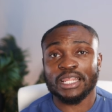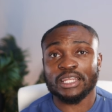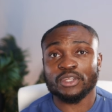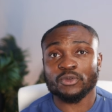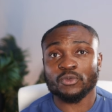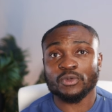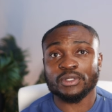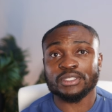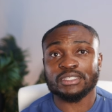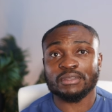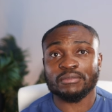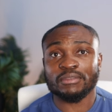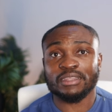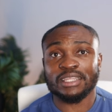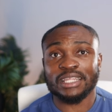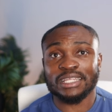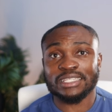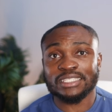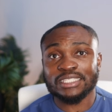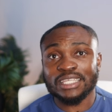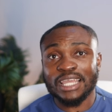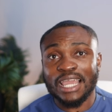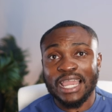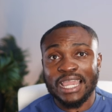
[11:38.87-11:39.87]
I don't want something
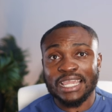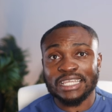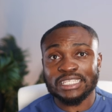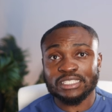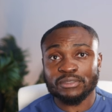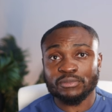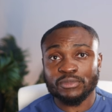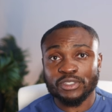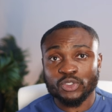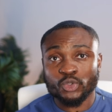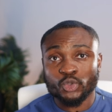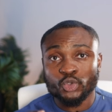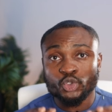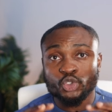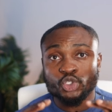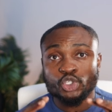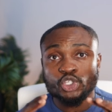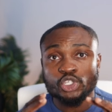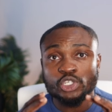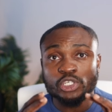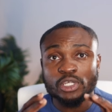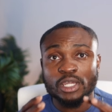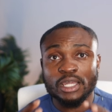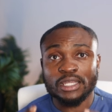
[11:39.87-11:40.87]
that ties me to
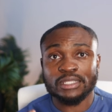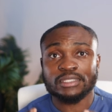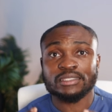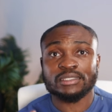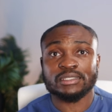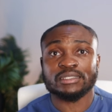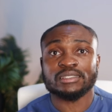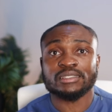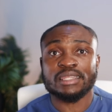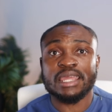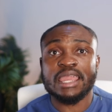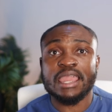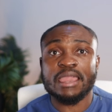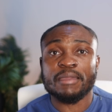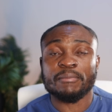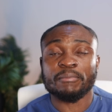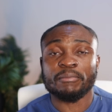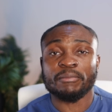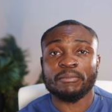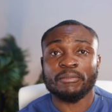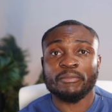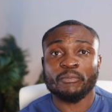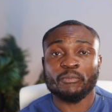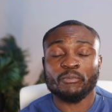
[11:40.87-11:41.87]
just
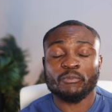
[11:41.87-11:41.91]
them,